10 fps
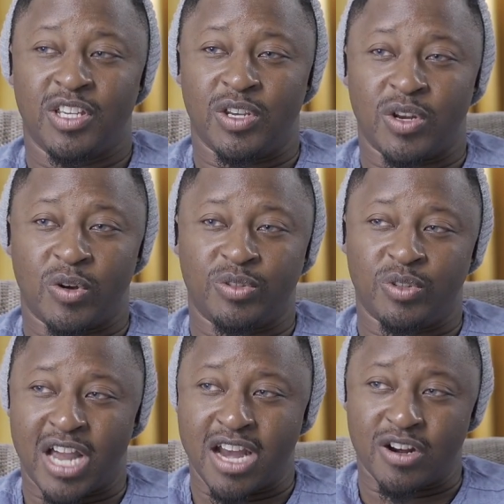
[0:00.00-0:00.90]
you know,
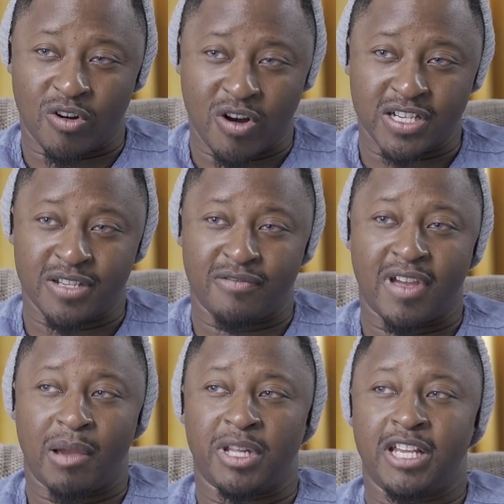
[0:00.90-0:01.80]
to kind of crush the
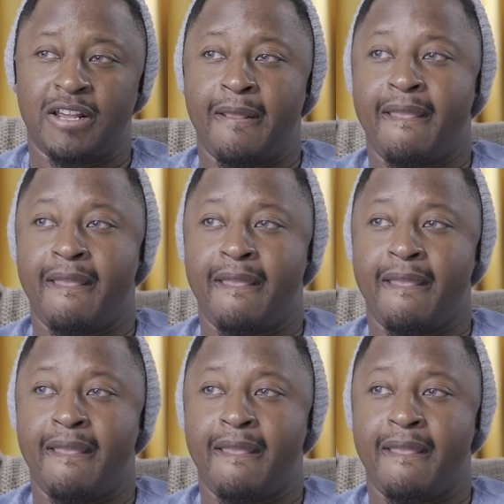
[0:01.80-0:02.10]
family.